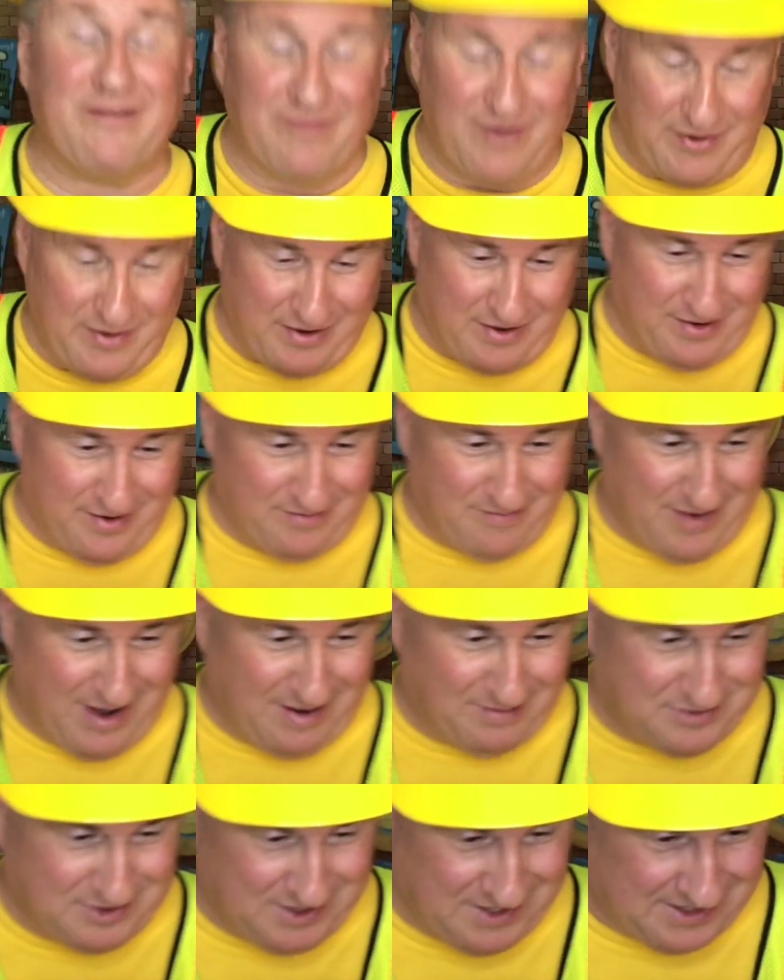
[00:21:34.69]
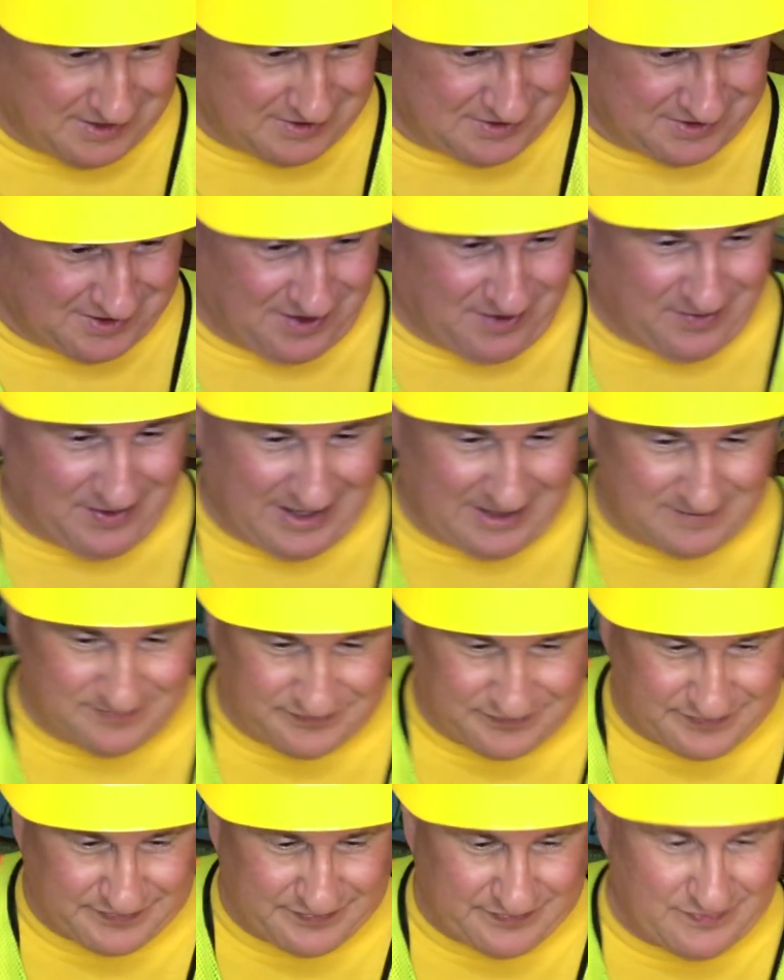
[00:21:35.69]
Very good, Mops. Yes. All right.
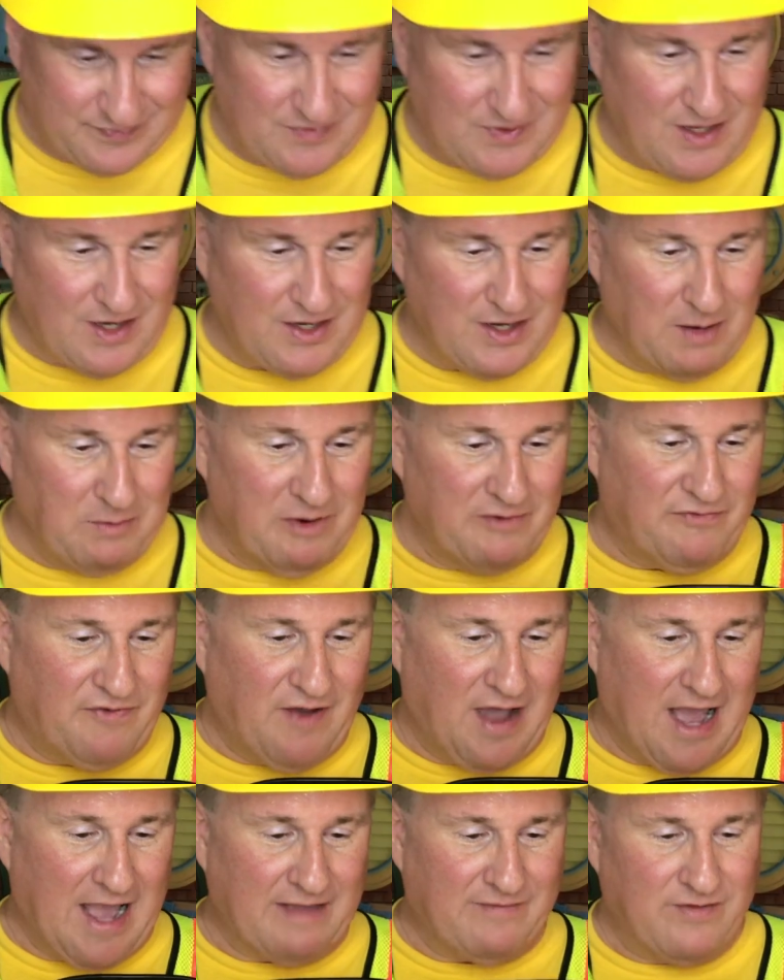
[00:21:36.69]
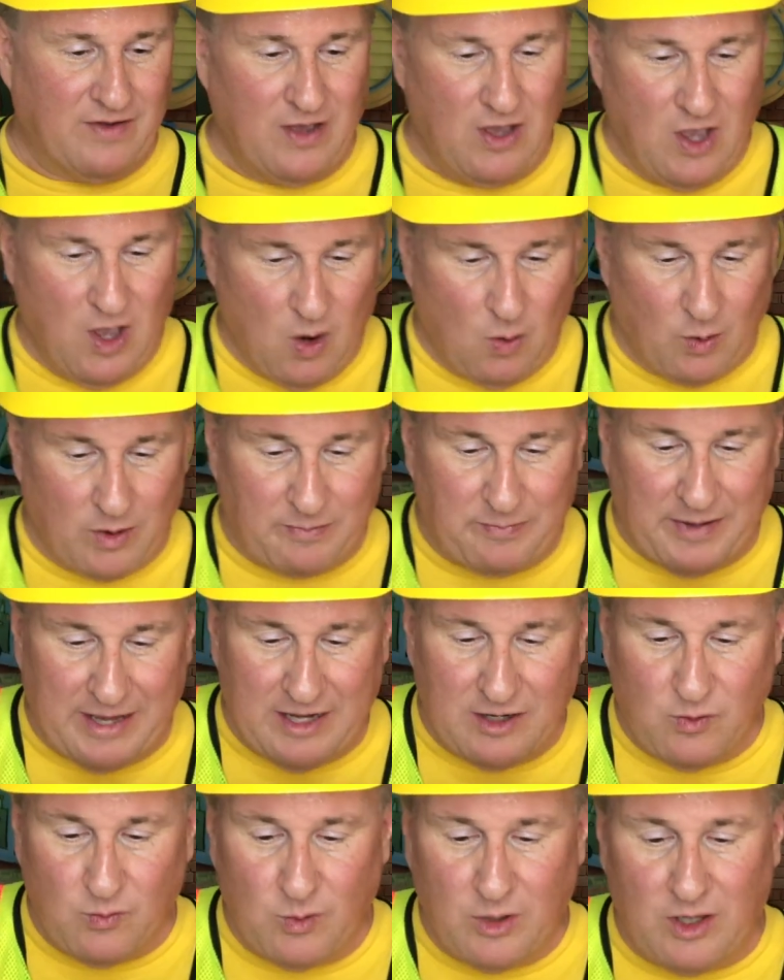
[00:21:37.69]
Number five. When
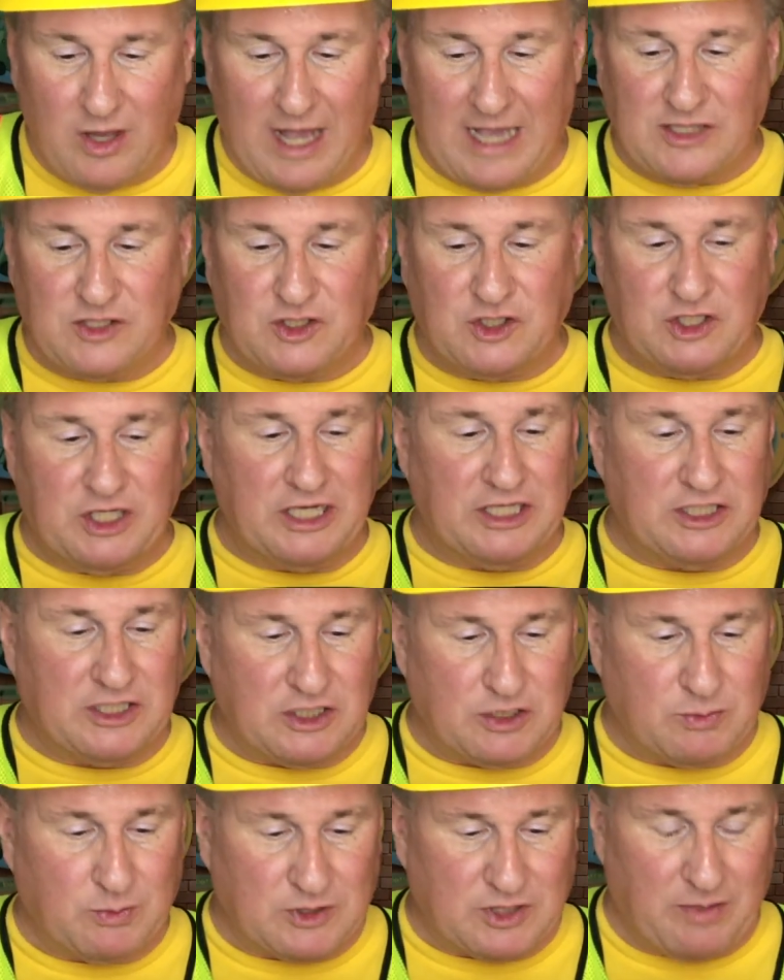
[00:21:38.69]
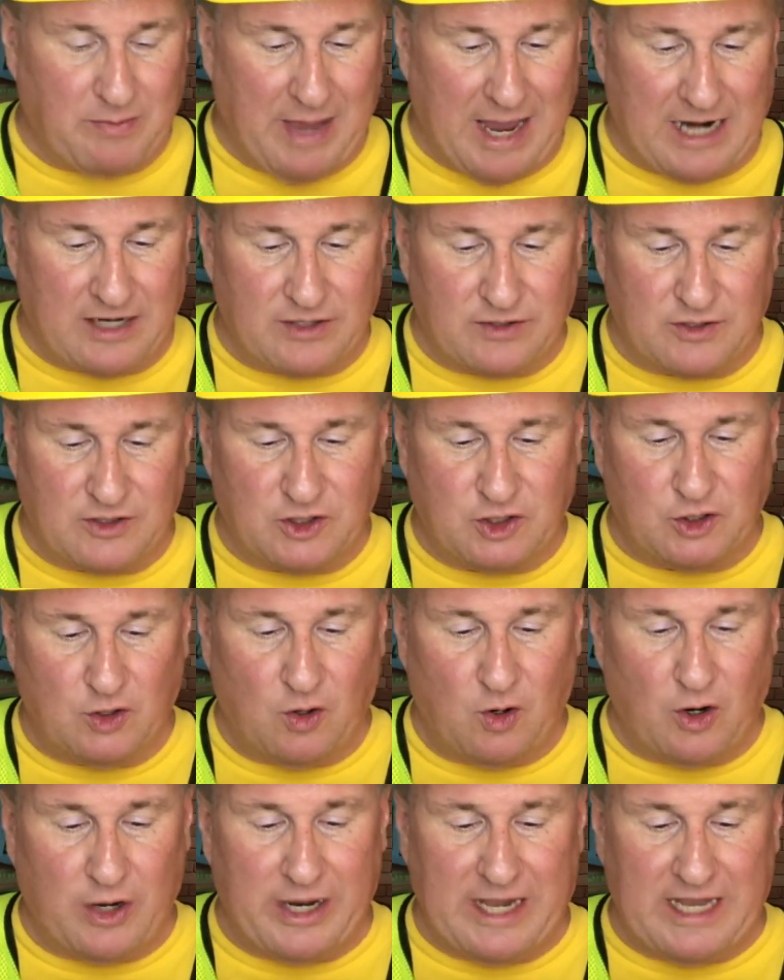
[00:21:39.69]
Peter realized Jesus was the man on the
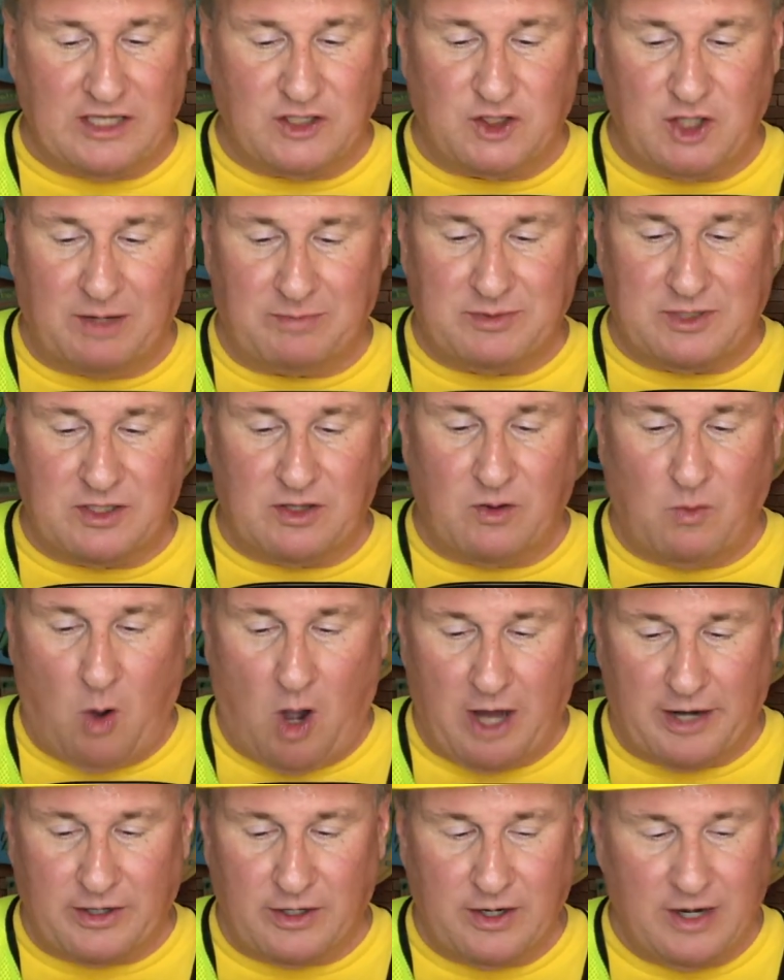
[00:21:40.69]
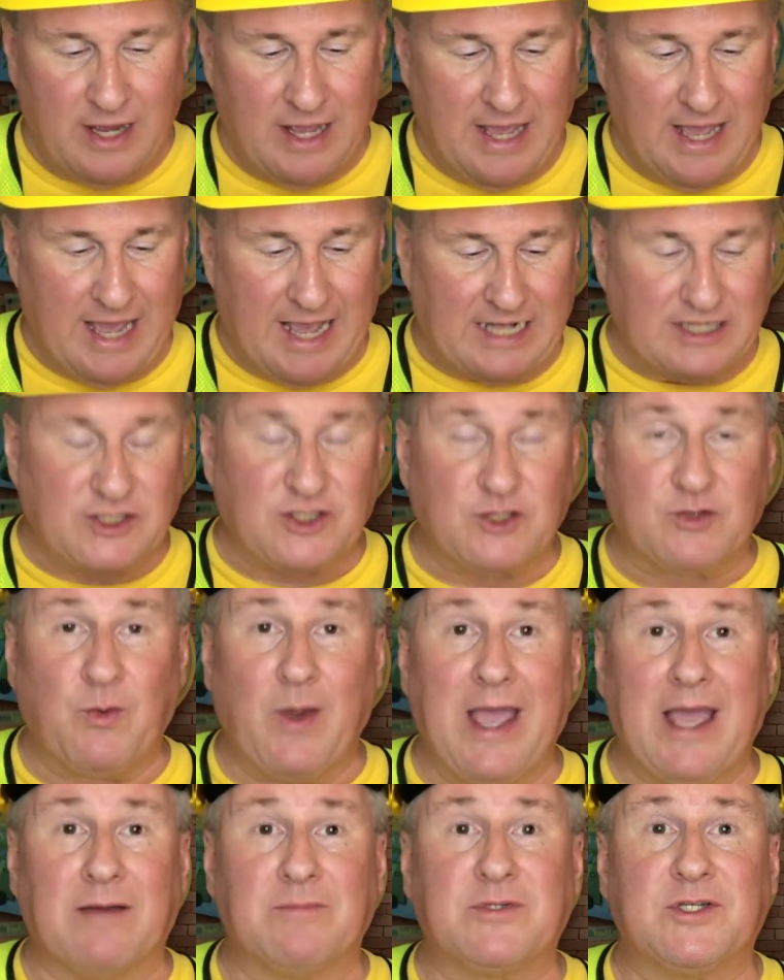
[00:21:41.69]
shore, he jumped in the water and
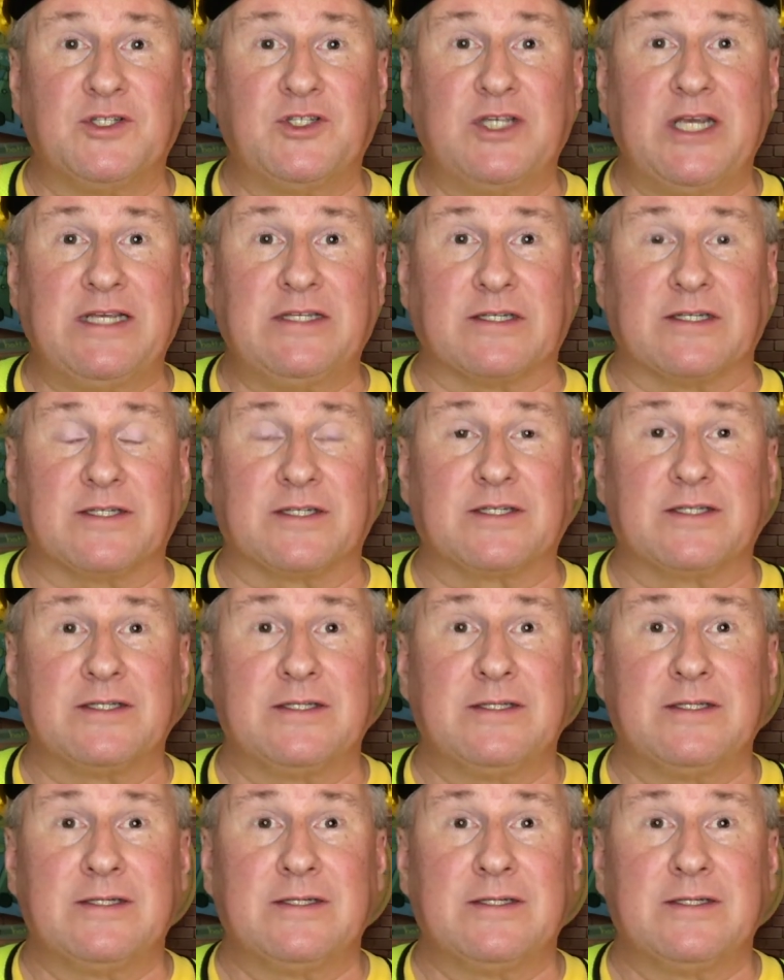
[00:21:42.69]
swam to Jesus.